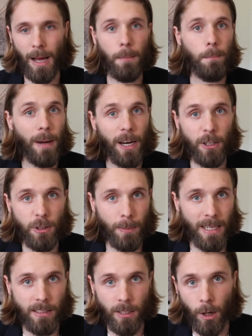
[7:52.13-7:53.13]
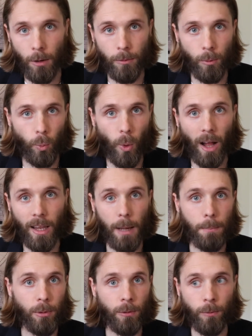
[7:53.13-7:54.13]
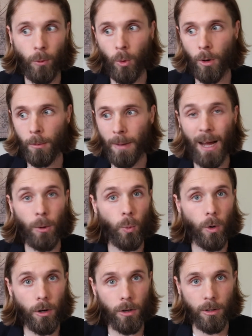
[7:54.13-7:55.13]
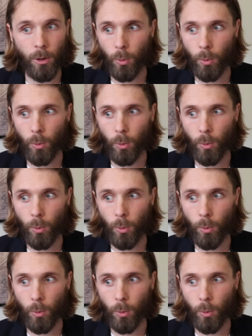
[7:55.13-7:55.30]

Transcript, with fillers: I embarrass myself while I perform at work?